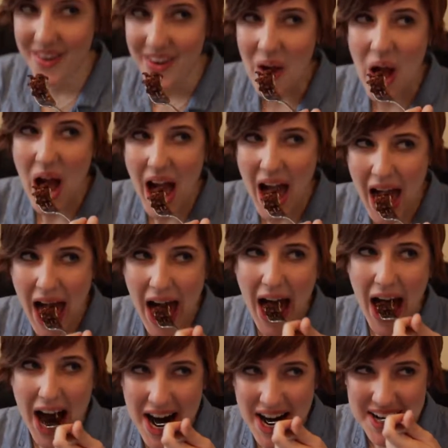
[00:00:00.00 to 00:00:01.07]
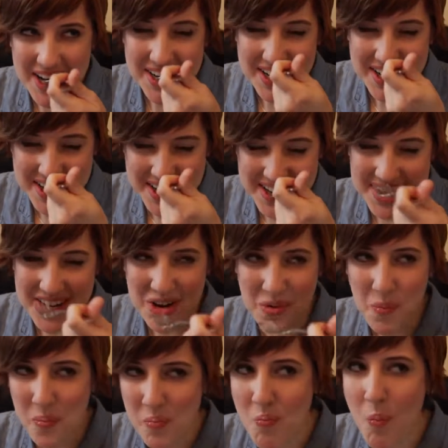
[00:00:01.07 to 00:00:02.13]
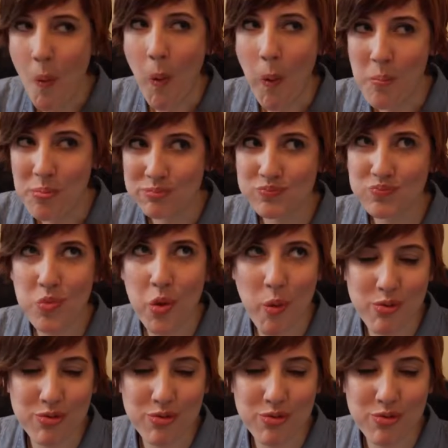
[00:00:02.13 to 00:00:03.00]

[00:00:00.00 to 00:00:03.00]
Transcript: the results. He claimed that with these tweaks,